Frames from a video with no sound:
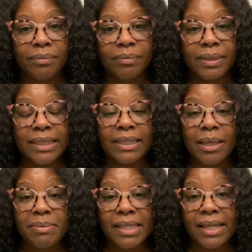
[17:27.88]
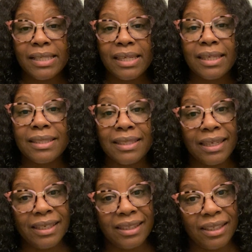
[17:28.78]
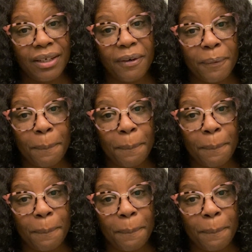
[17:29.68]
the steps that it takes to get there.